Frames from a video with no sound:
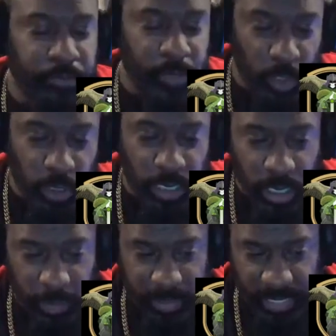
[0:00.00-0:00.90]
you can
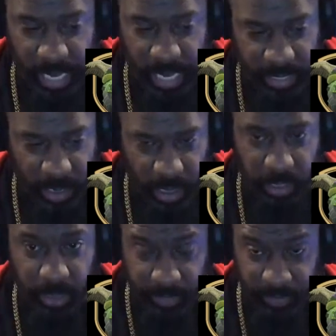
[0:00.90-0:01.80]
hook up a solid state hard
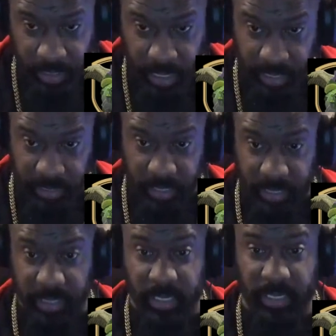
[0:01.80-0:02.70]
drive to your
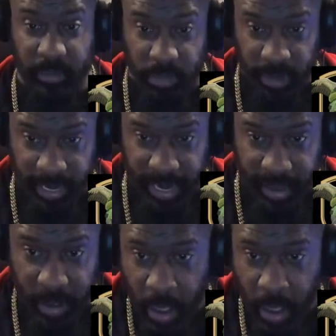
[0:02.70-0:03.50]
existing systems right now